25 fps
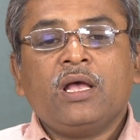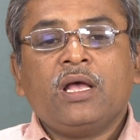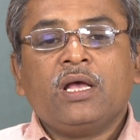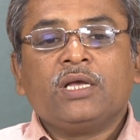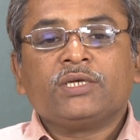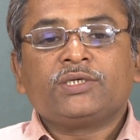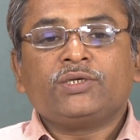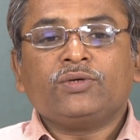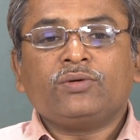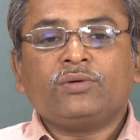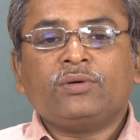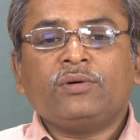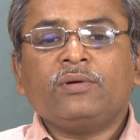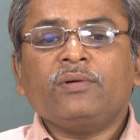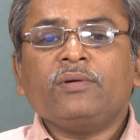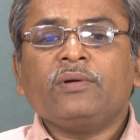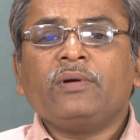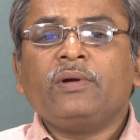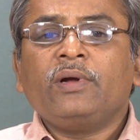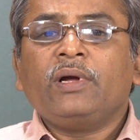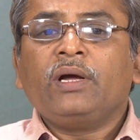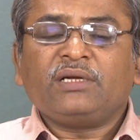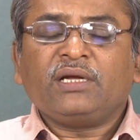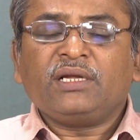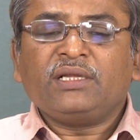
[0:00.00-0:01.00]

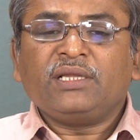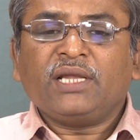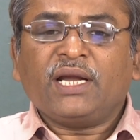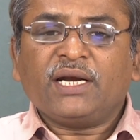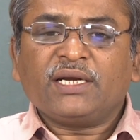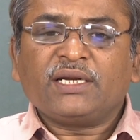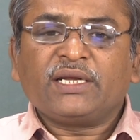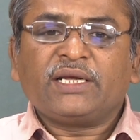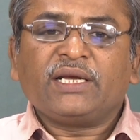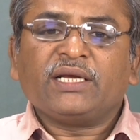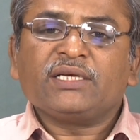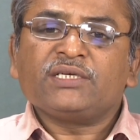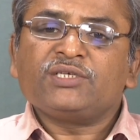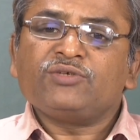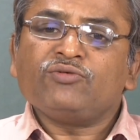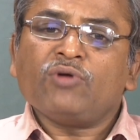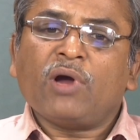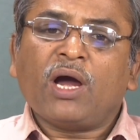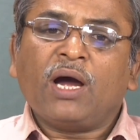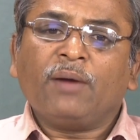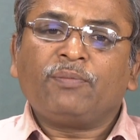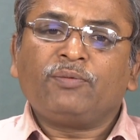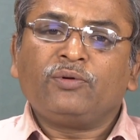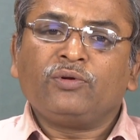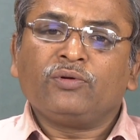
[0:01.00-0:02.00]
So, in that case you
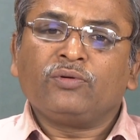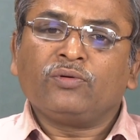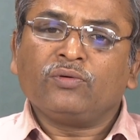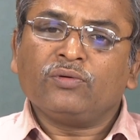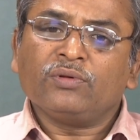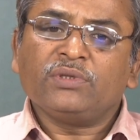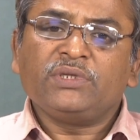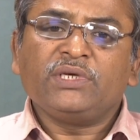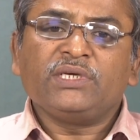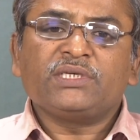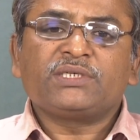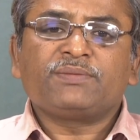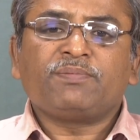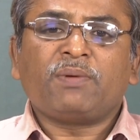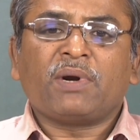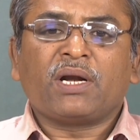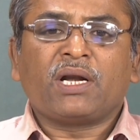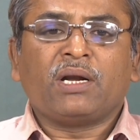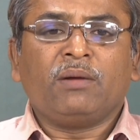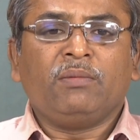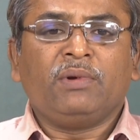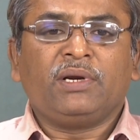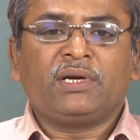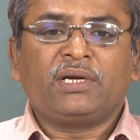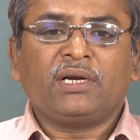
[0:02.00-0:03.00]
have to know these
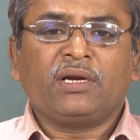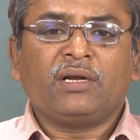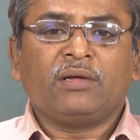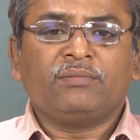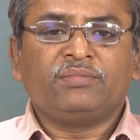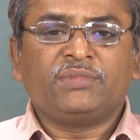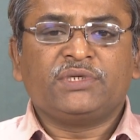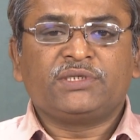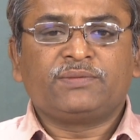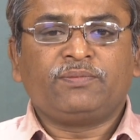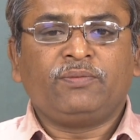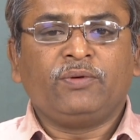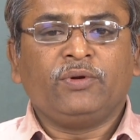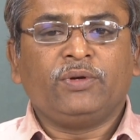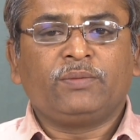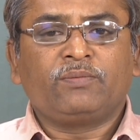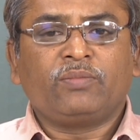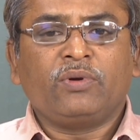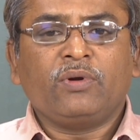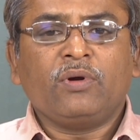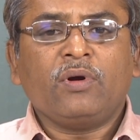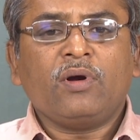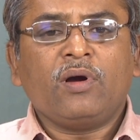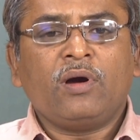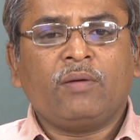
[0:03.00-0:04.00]
fundamental of this fluid
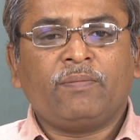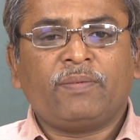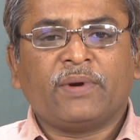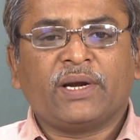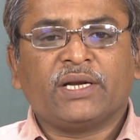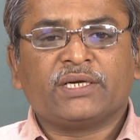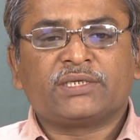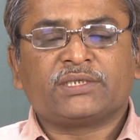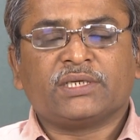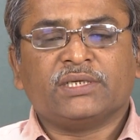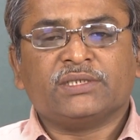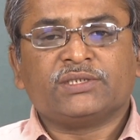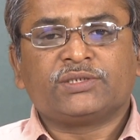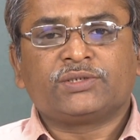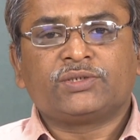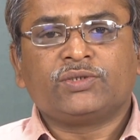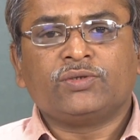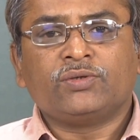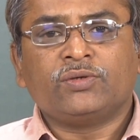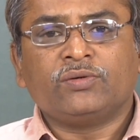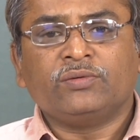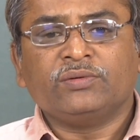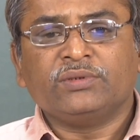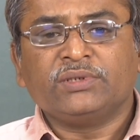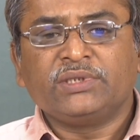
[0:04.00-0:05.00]
flow operations.
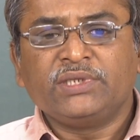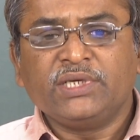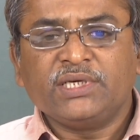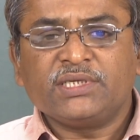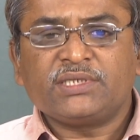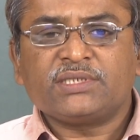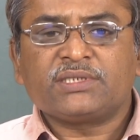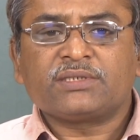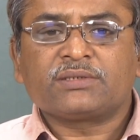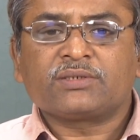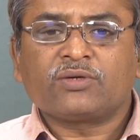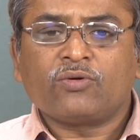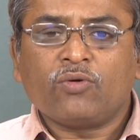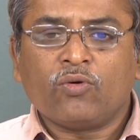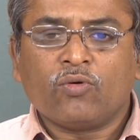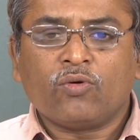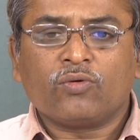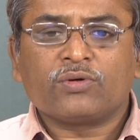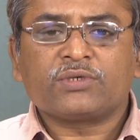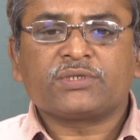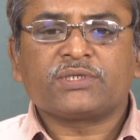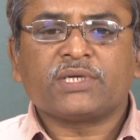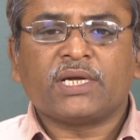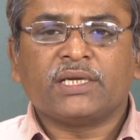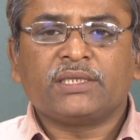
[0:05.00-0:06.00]
So, this
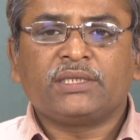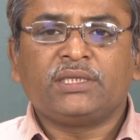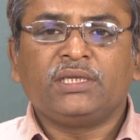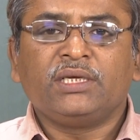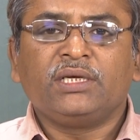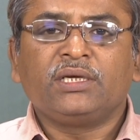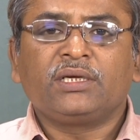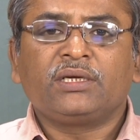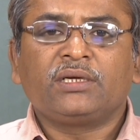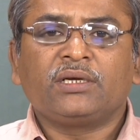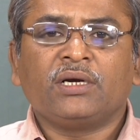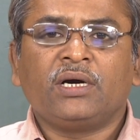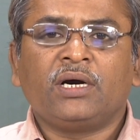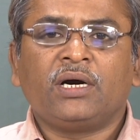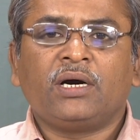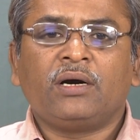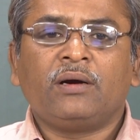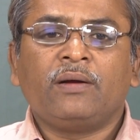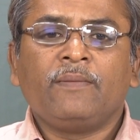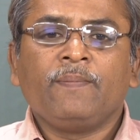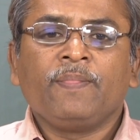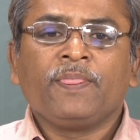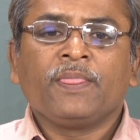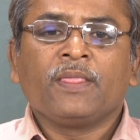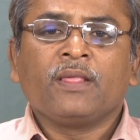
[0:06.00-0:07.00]
course I think
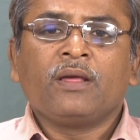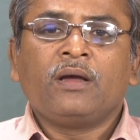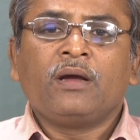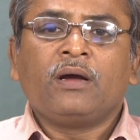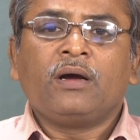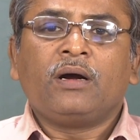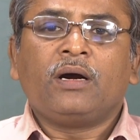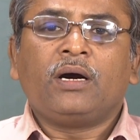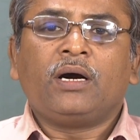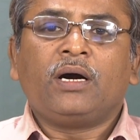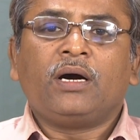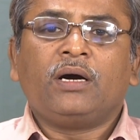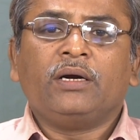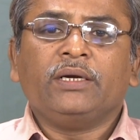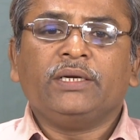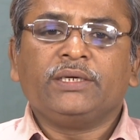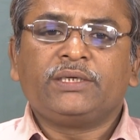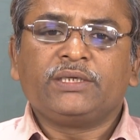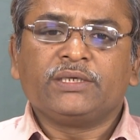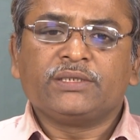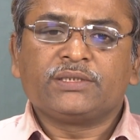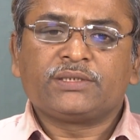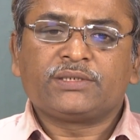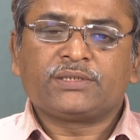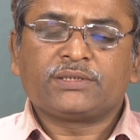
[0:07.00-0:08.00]
it
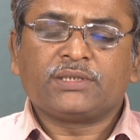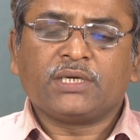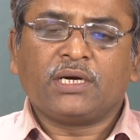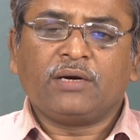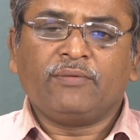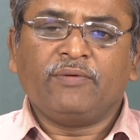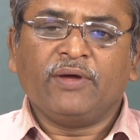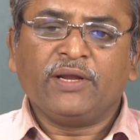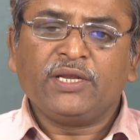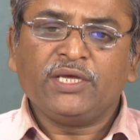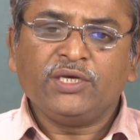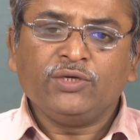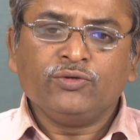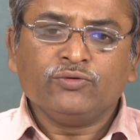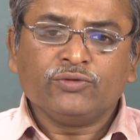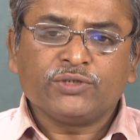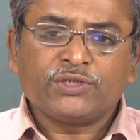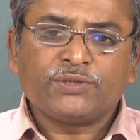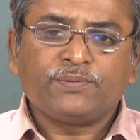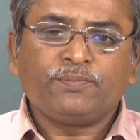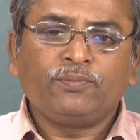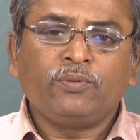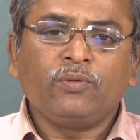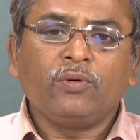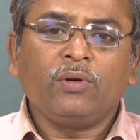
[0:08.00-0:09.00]
is very
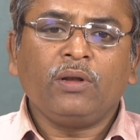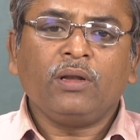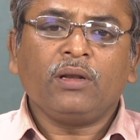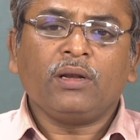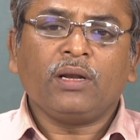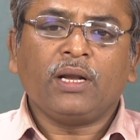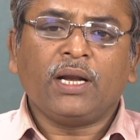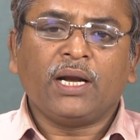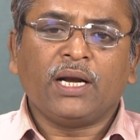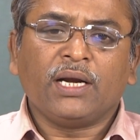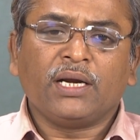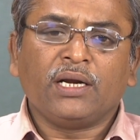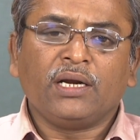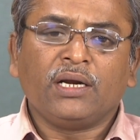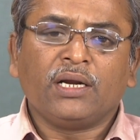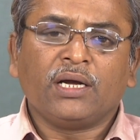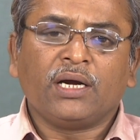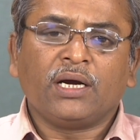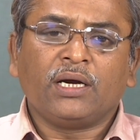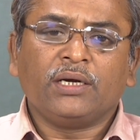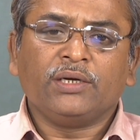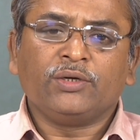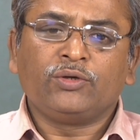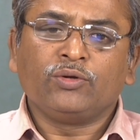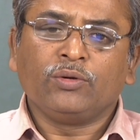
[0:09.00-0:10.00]
useful and
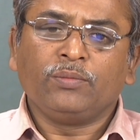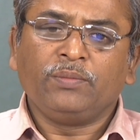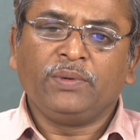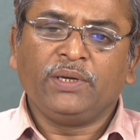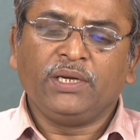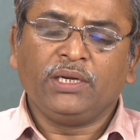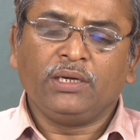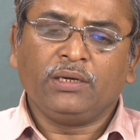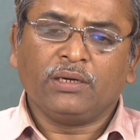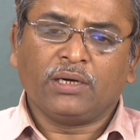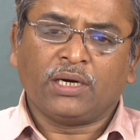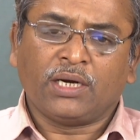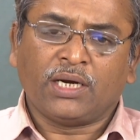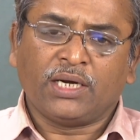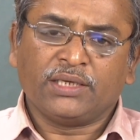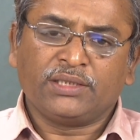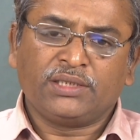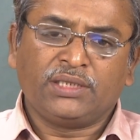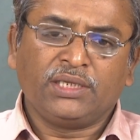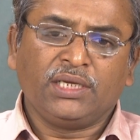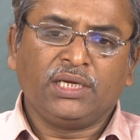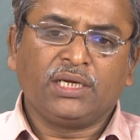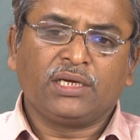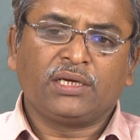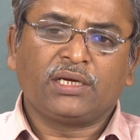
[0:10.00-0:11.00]
it will be I
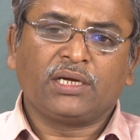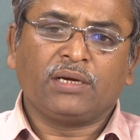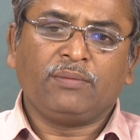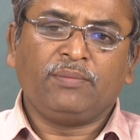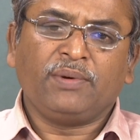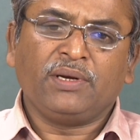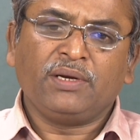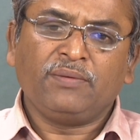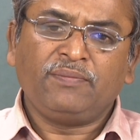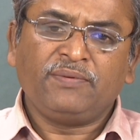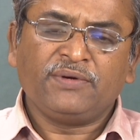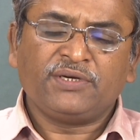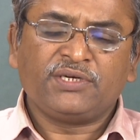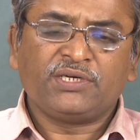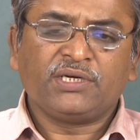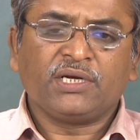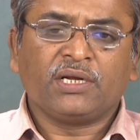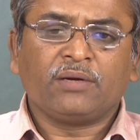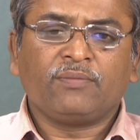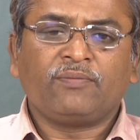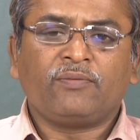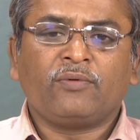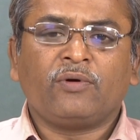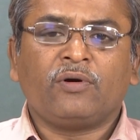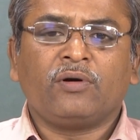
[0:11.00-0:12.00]
think
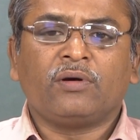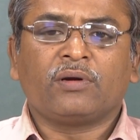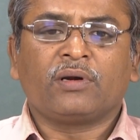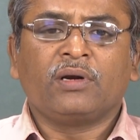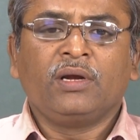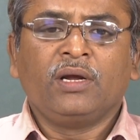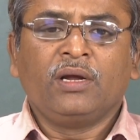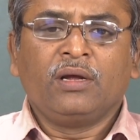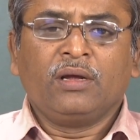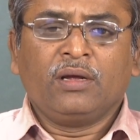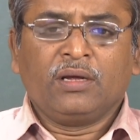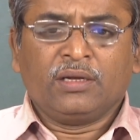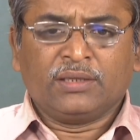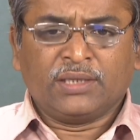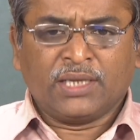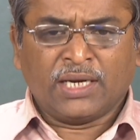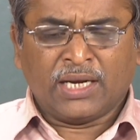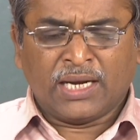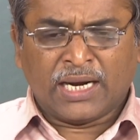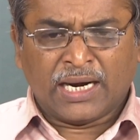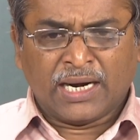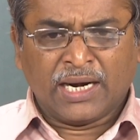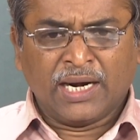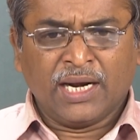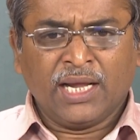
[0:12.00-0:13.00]
beneficial for the
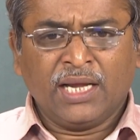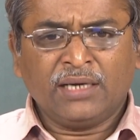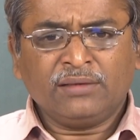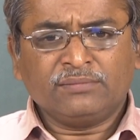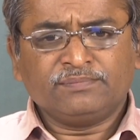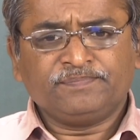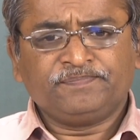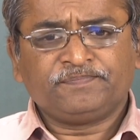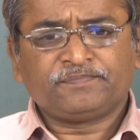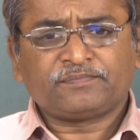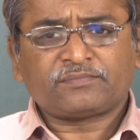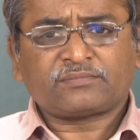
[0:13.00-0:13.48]
learner